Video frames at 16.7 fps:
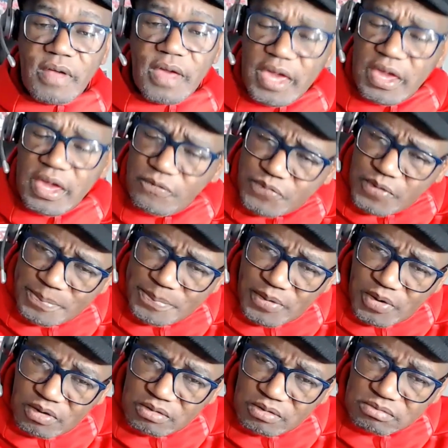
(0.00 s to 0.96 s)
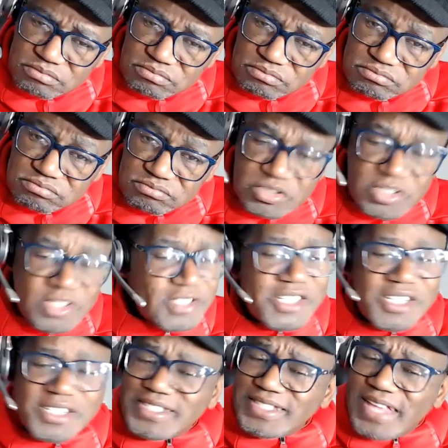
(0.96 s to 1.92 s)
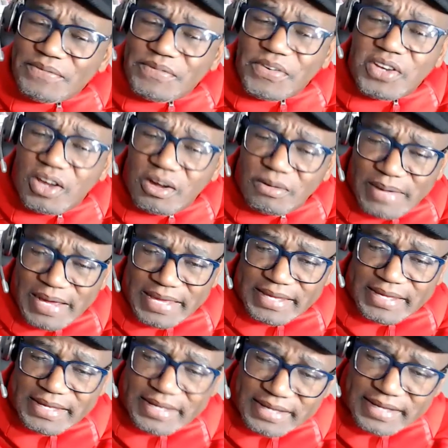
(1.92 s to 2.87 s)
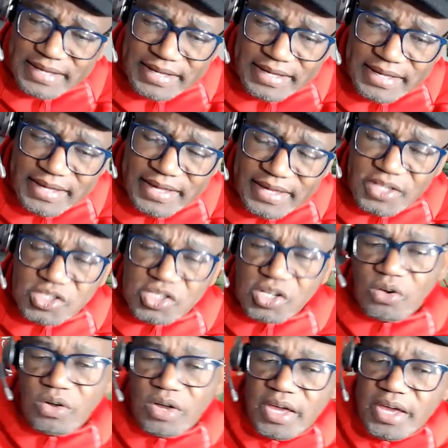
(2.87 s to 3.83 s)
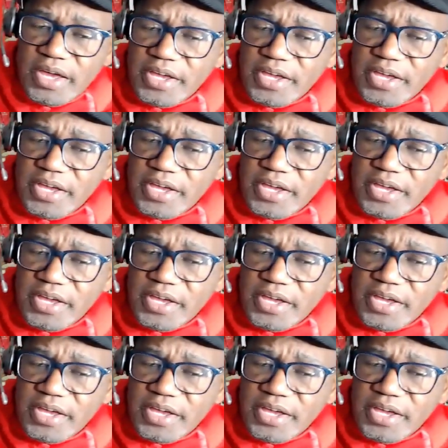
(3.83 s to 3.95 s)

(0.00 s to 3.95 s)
in football, you just never know, mate. So